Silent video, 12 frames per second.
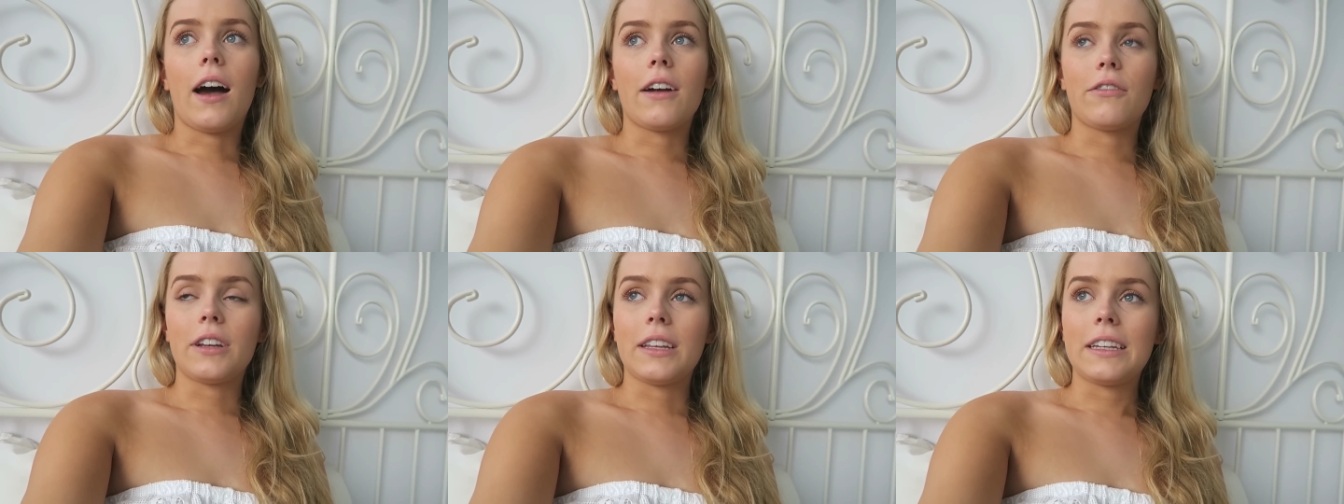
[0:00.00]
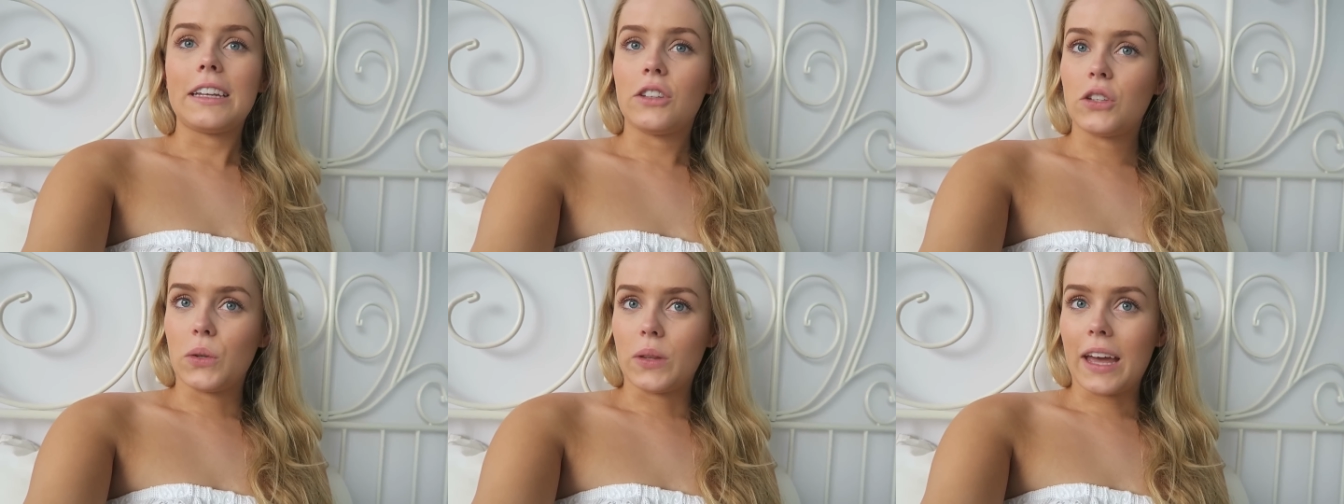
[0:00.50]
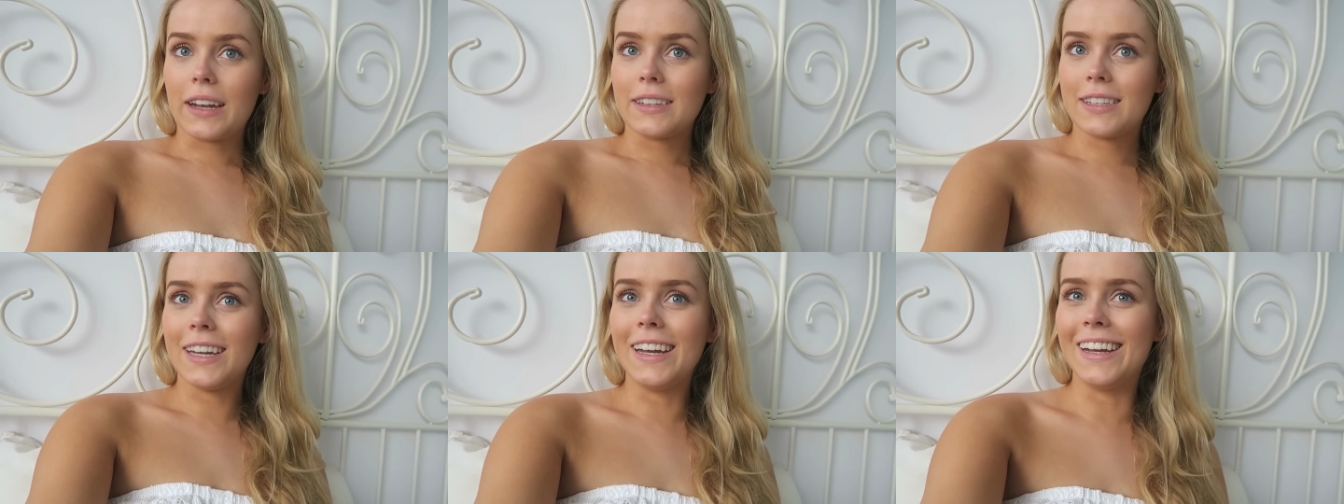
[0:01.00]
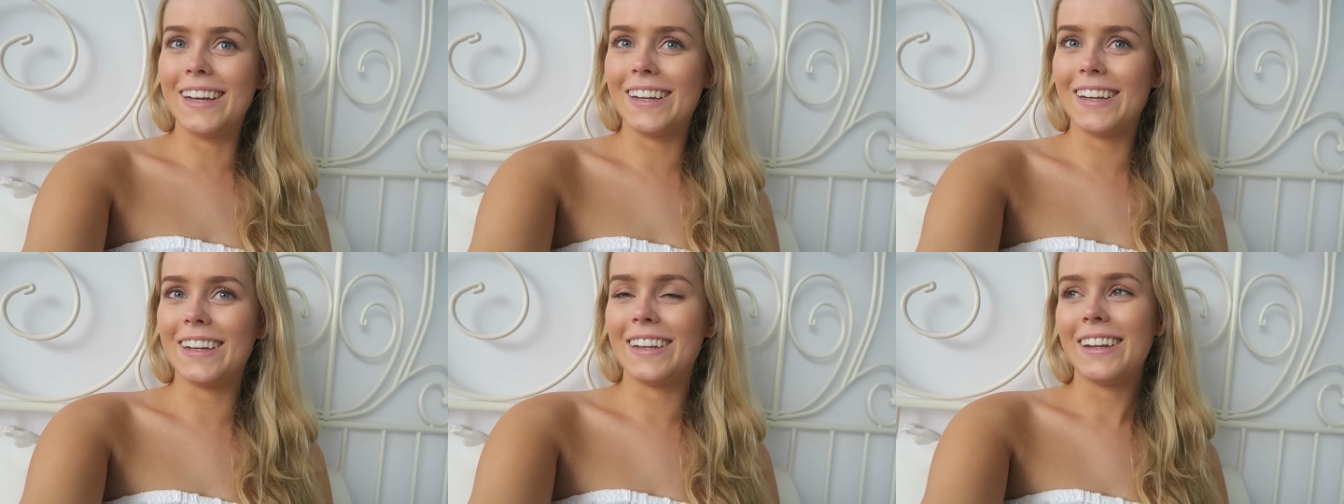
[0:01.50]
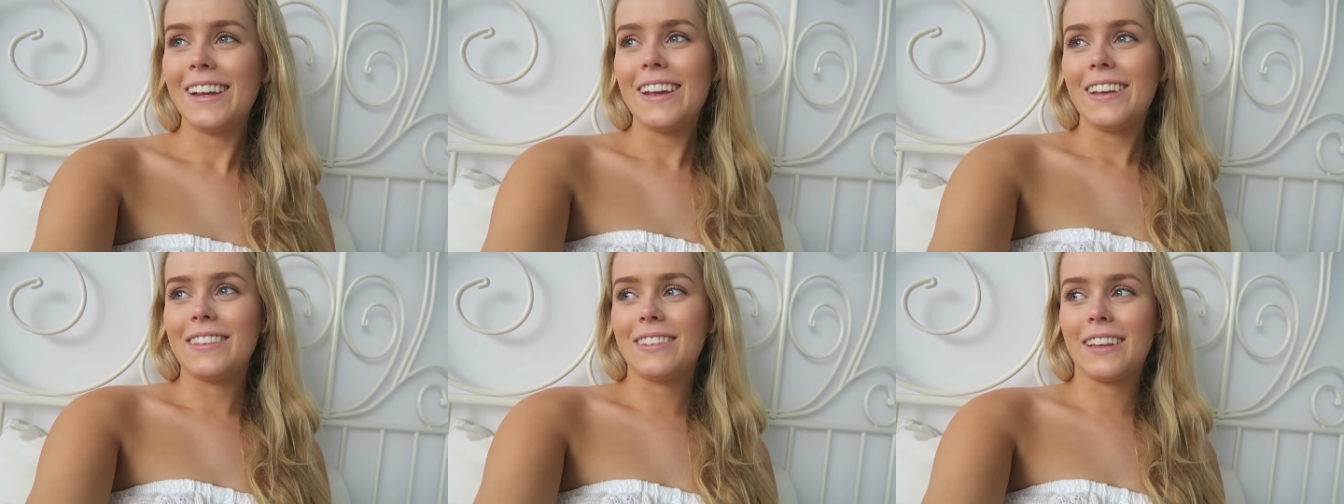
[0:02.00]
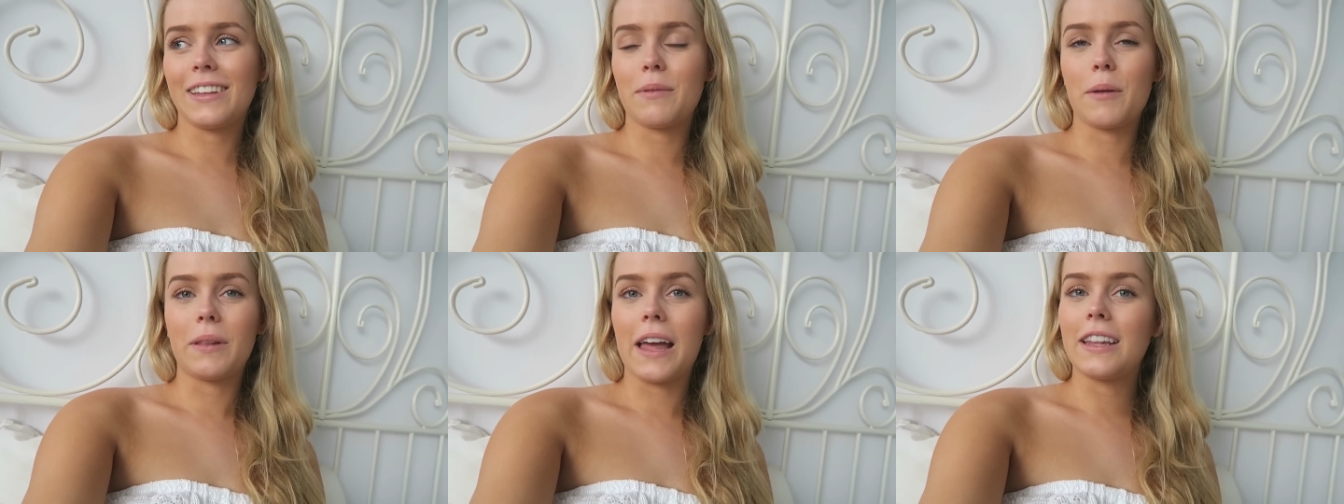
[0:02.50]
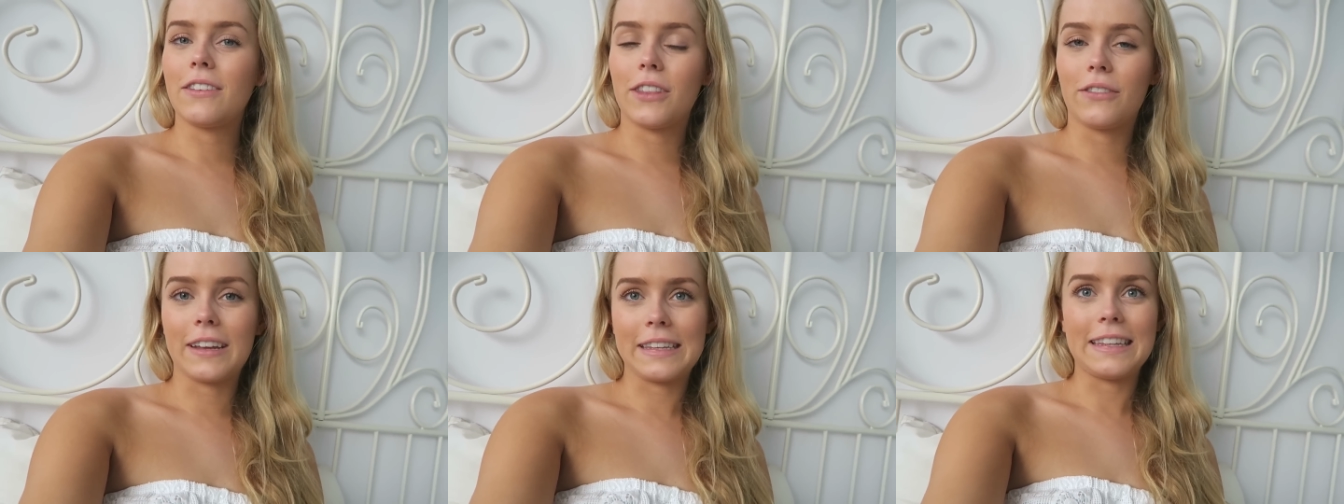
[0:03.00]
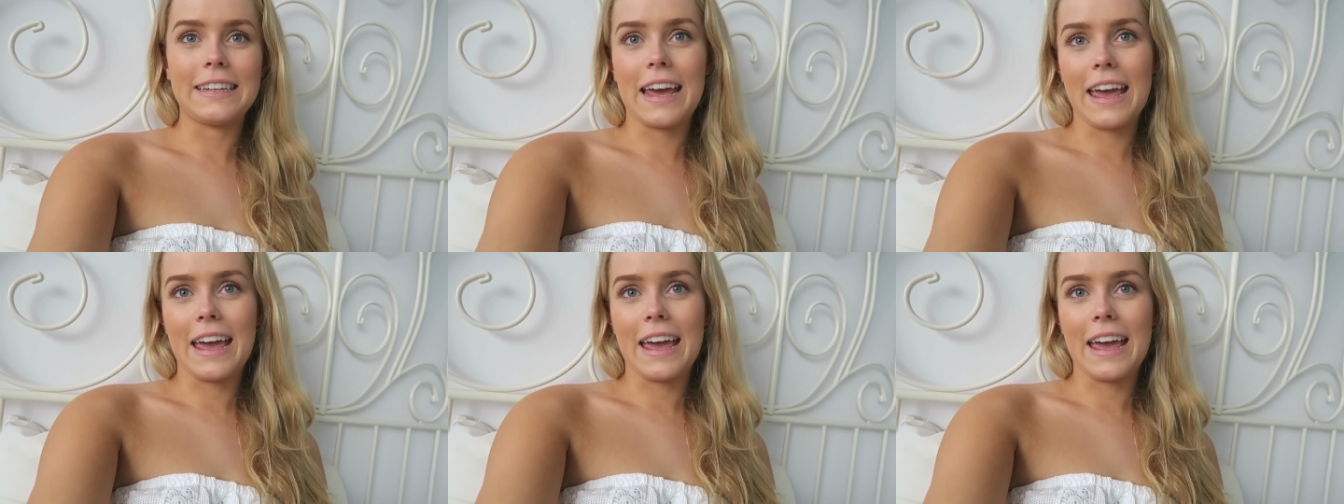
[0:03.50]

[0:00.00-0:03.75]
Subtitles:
I really need to do that. So that's my plans for the rest of the